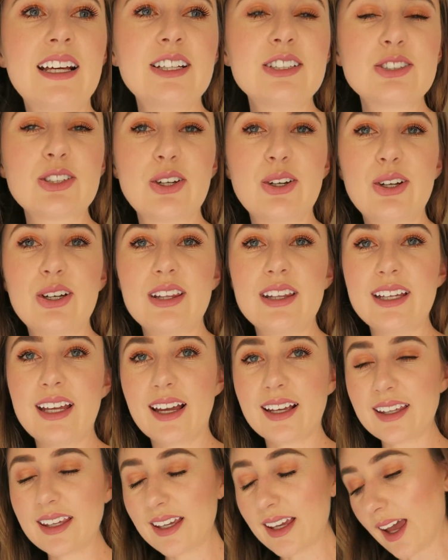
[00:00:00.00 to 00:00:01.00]
So the
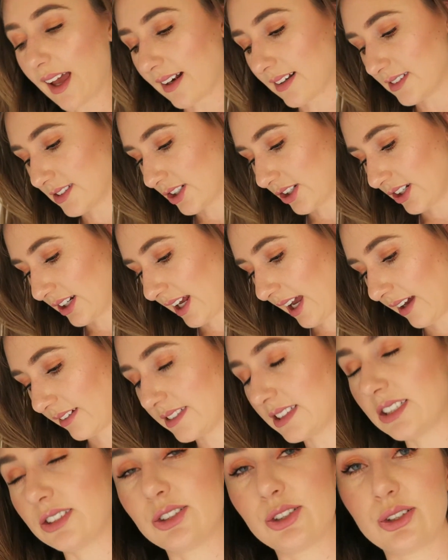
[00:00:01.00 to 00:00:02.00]
Yankee candles are going to
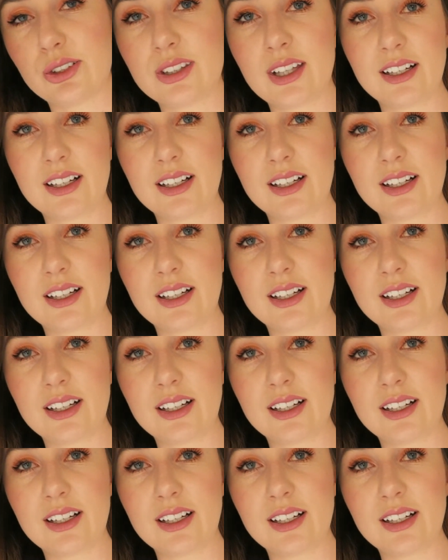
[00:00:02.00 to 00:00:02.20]
have to do.